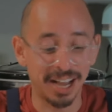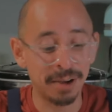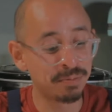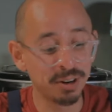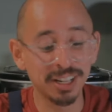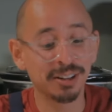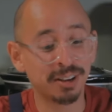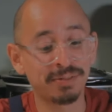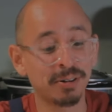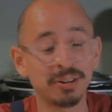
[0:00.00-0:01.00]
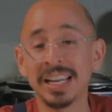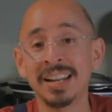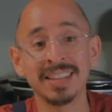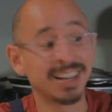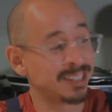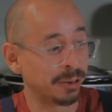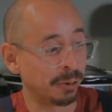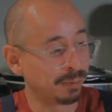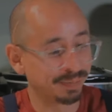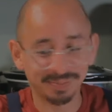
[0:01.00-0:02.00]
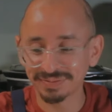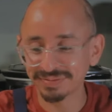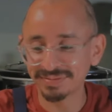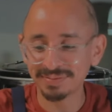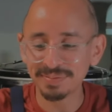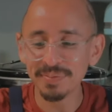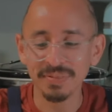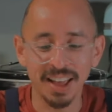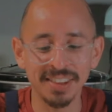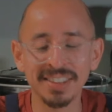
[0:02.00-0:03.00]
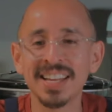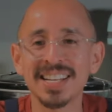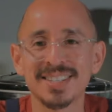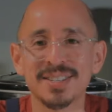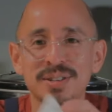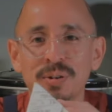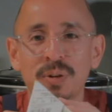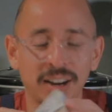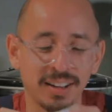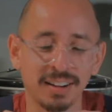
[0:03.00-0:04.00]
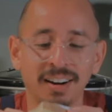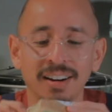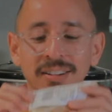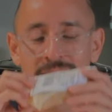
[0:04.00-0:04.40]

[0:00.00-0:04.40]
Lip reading: I'm really looking forward to eating that too. And then this right here.